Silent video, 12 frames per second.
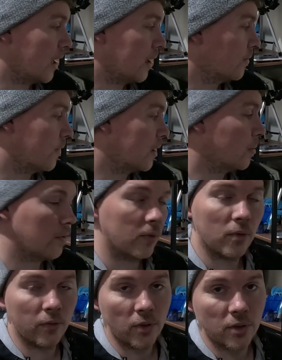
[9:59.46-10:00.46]
available
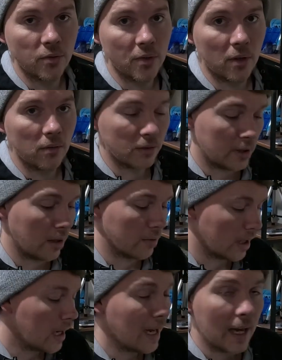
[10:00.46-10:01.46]
for voice control. So
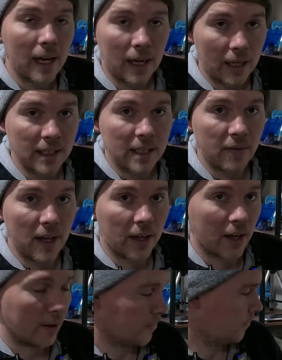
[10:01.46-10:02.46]
let's give that a
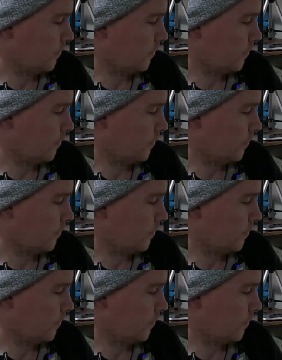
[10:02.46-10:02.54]
go.